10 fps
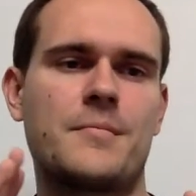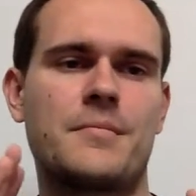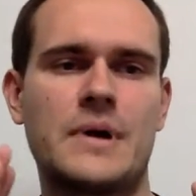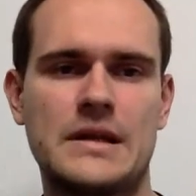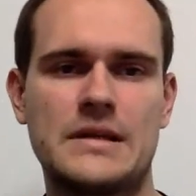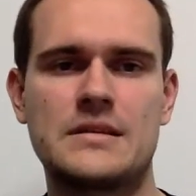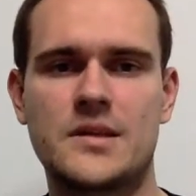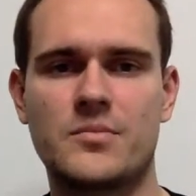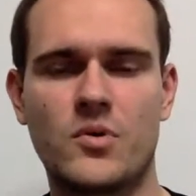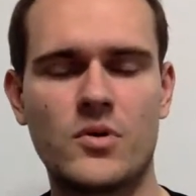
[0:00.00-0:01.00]

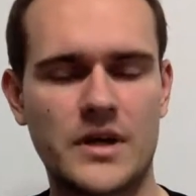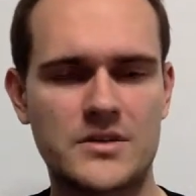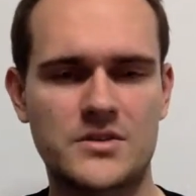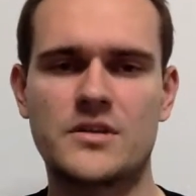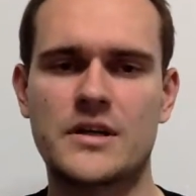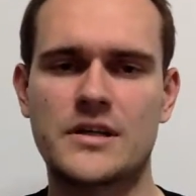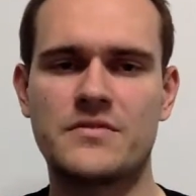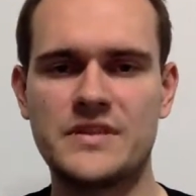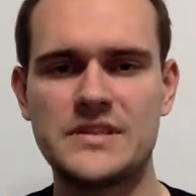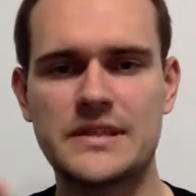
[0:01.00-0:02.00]
But the book is not
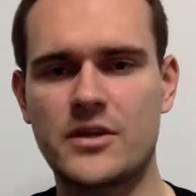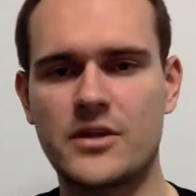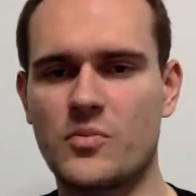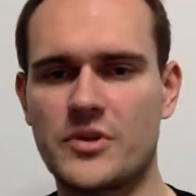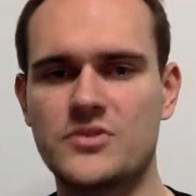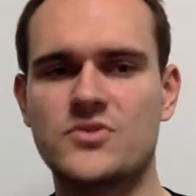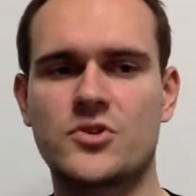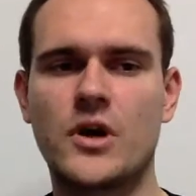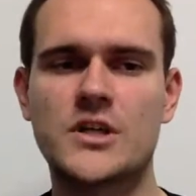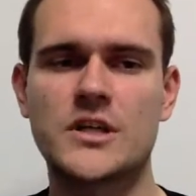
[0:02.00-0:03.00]
actually physically copied. So
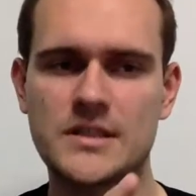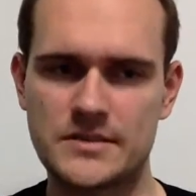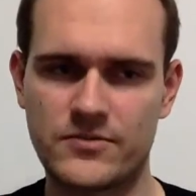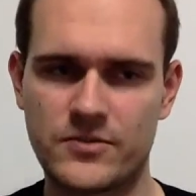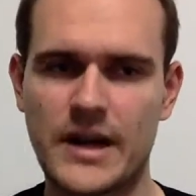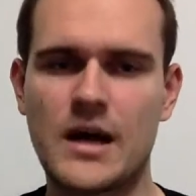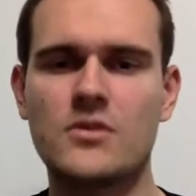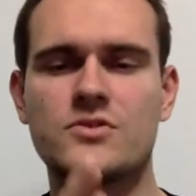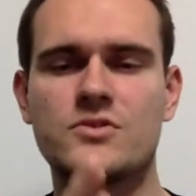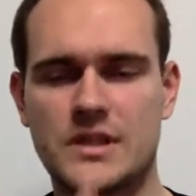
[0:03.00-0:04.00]
you actually, for
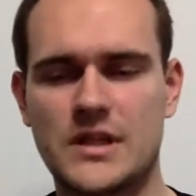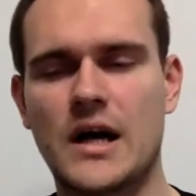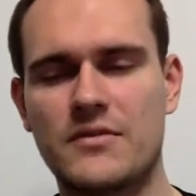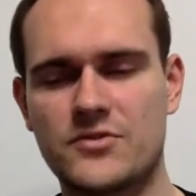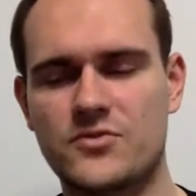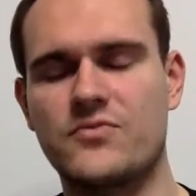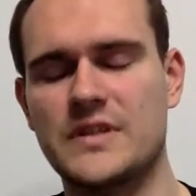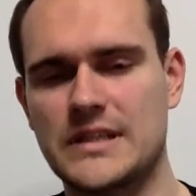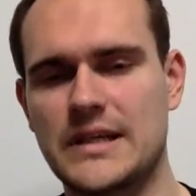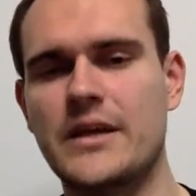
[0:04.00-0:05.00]
now, you still have to
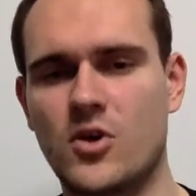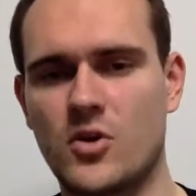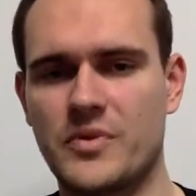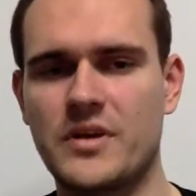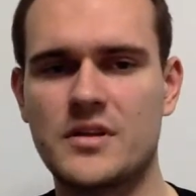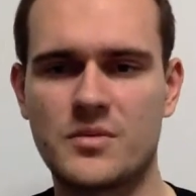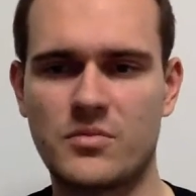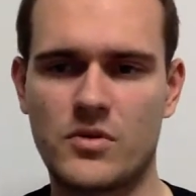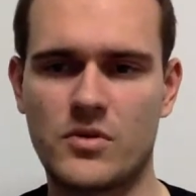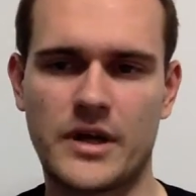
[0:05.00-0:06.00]
physically copy the
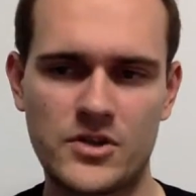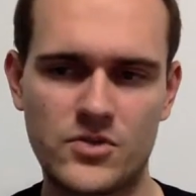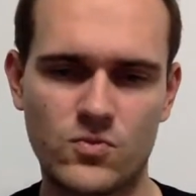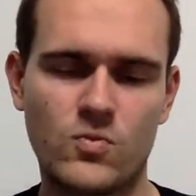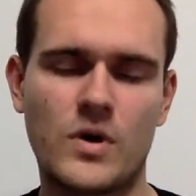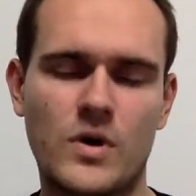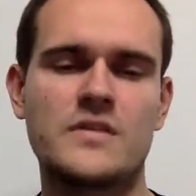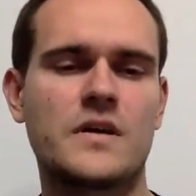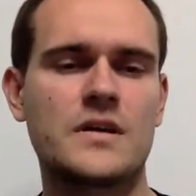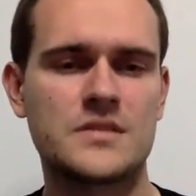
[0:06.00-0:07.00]
book into one
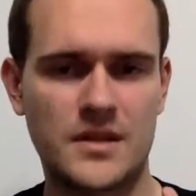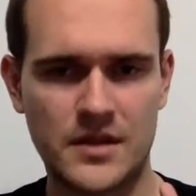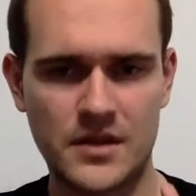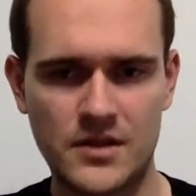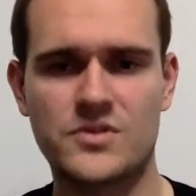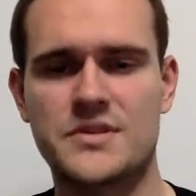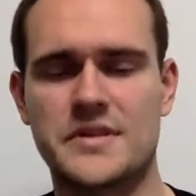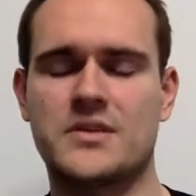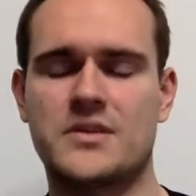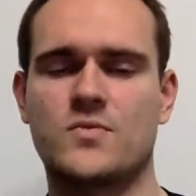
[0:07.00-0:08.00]
device and then to the
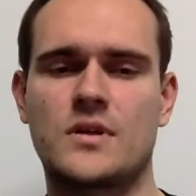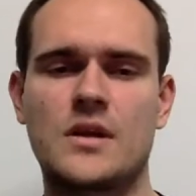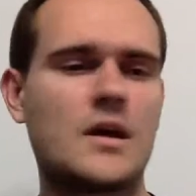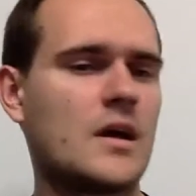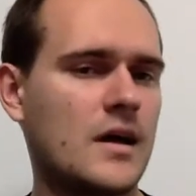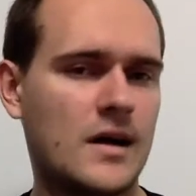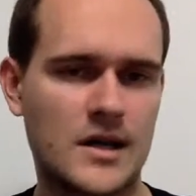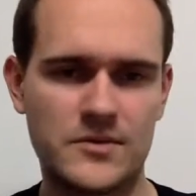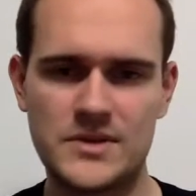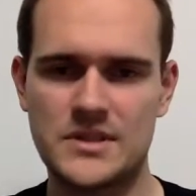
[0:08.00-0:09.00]
second one.
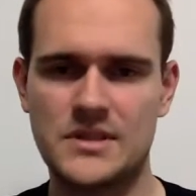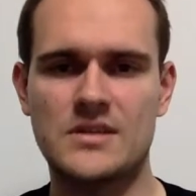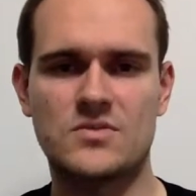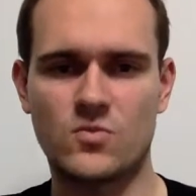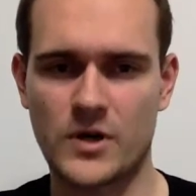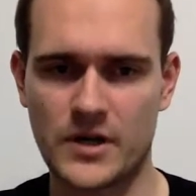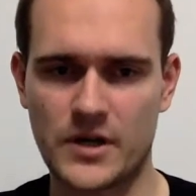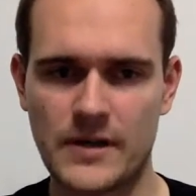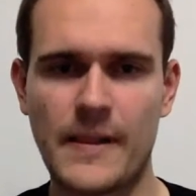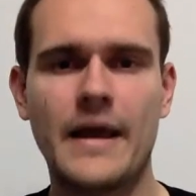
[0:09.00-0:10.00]
Otherwise, it doesn't
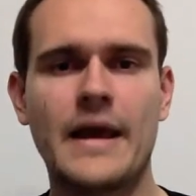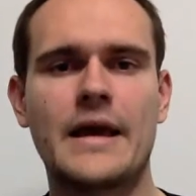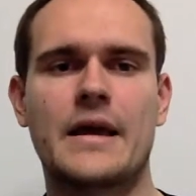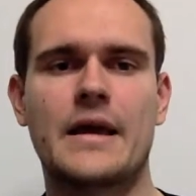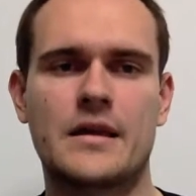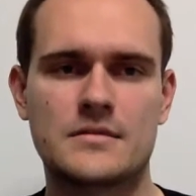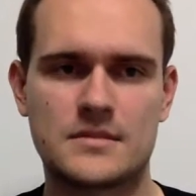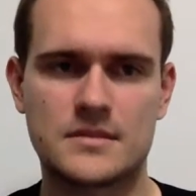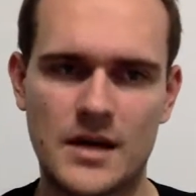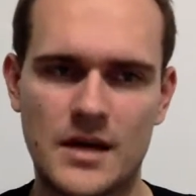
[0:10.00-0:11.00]
work.
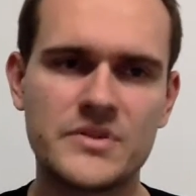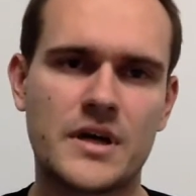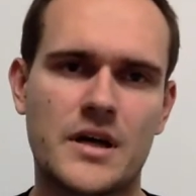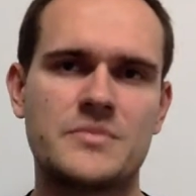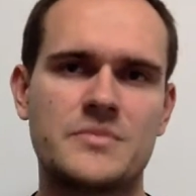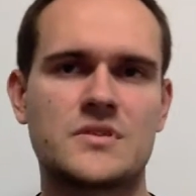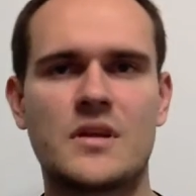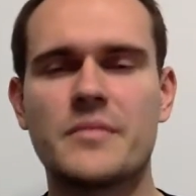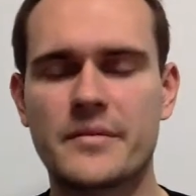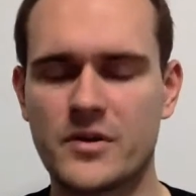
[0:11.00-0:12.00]
Sometimes
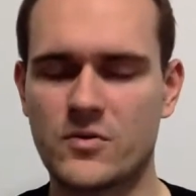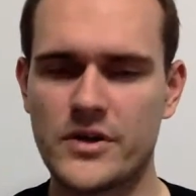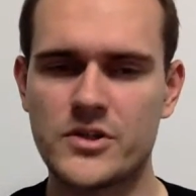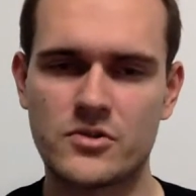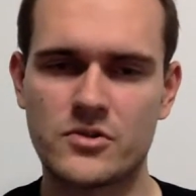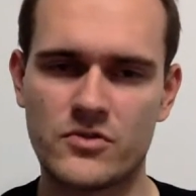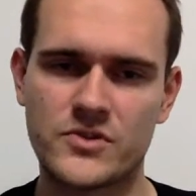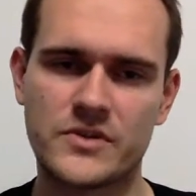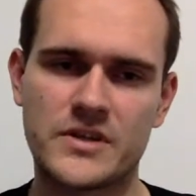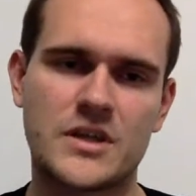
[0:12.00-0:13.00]
there may be a question of
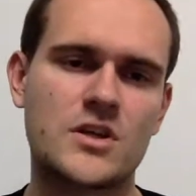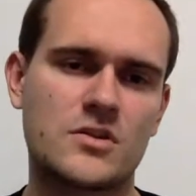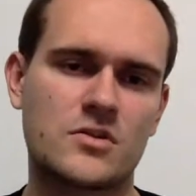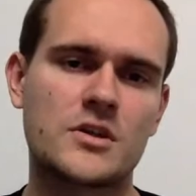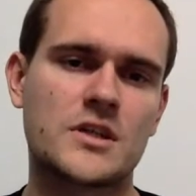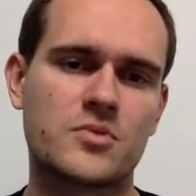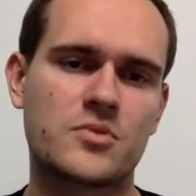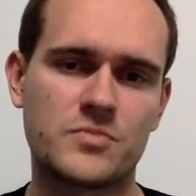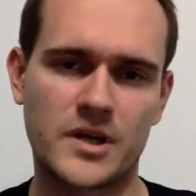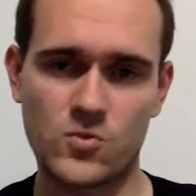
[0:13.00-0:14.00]
synchronization not actually
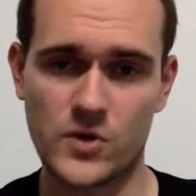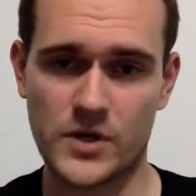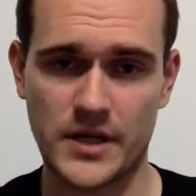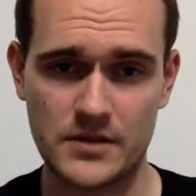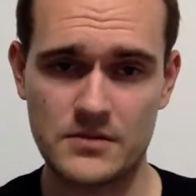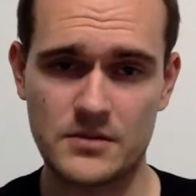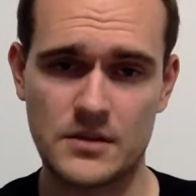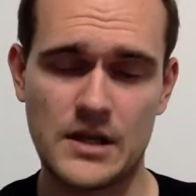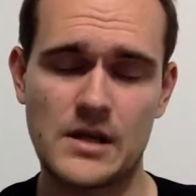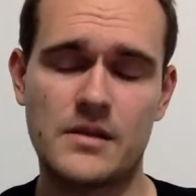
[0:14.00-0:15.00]
properly working.
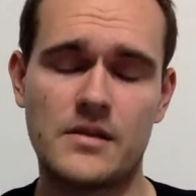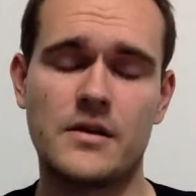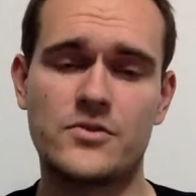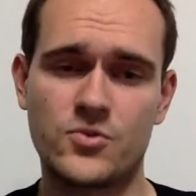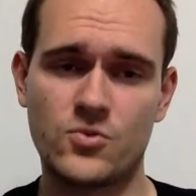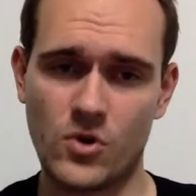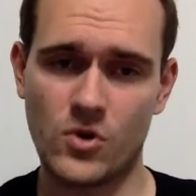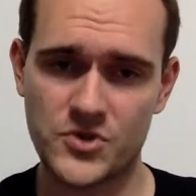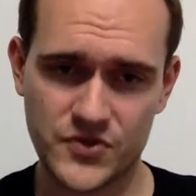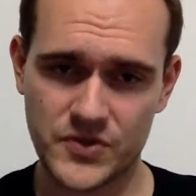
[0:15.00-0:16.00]
There are two
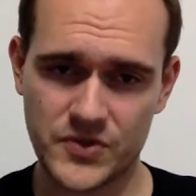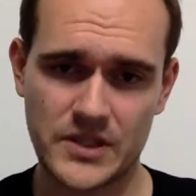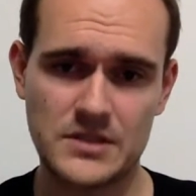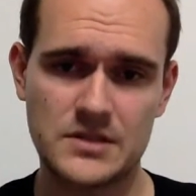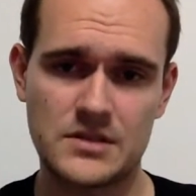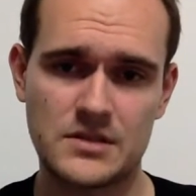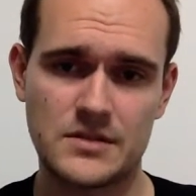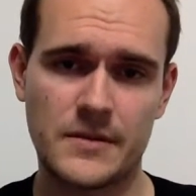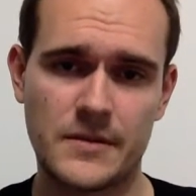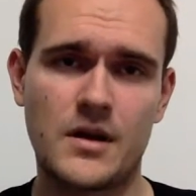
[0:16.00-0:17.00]
options for this.
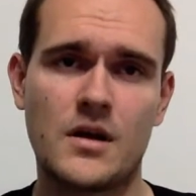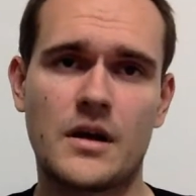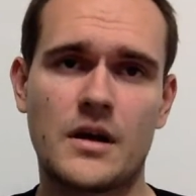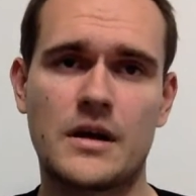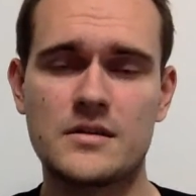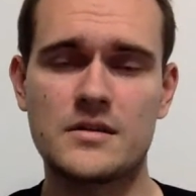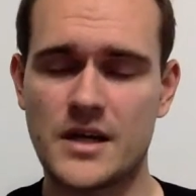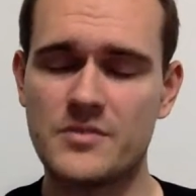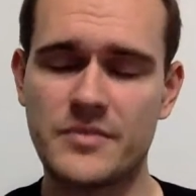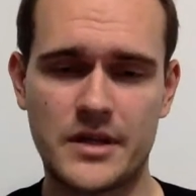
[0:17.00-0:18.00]
In the
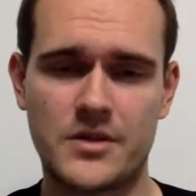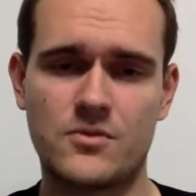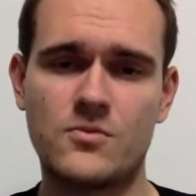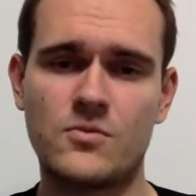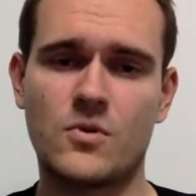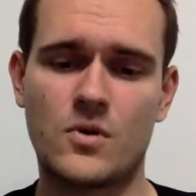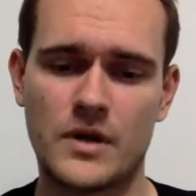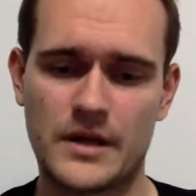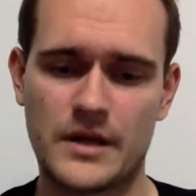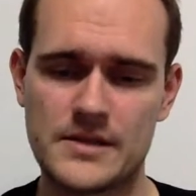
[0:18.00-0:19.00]
side menu,
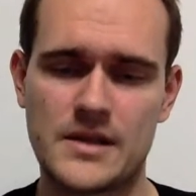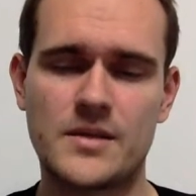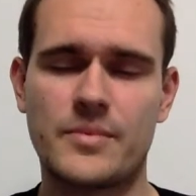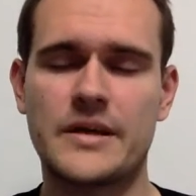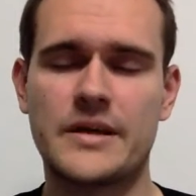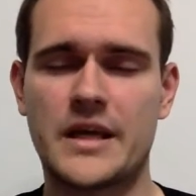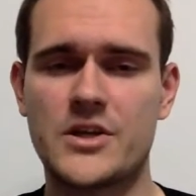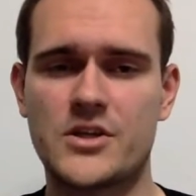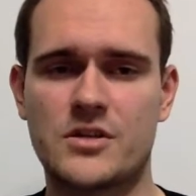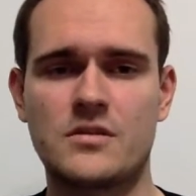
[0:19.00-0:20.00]
inside the
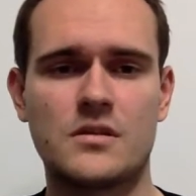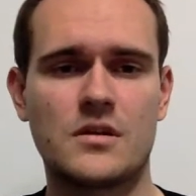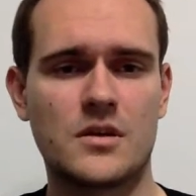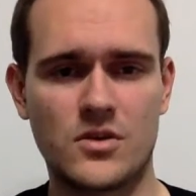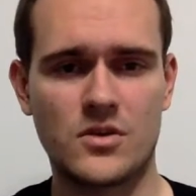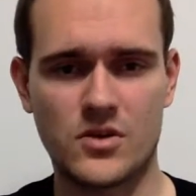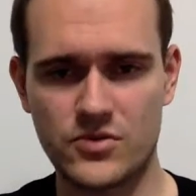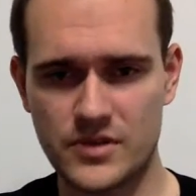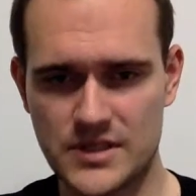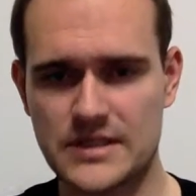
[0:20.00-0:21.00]
application, you go
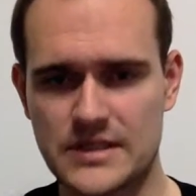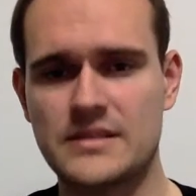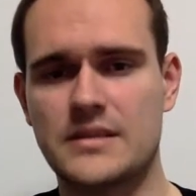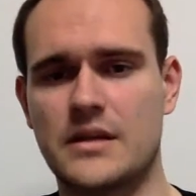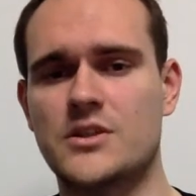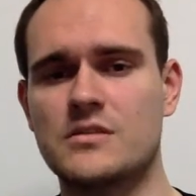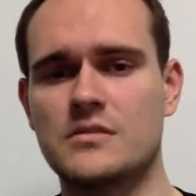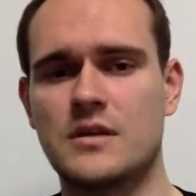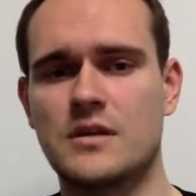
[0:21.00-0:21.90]
to the settings section,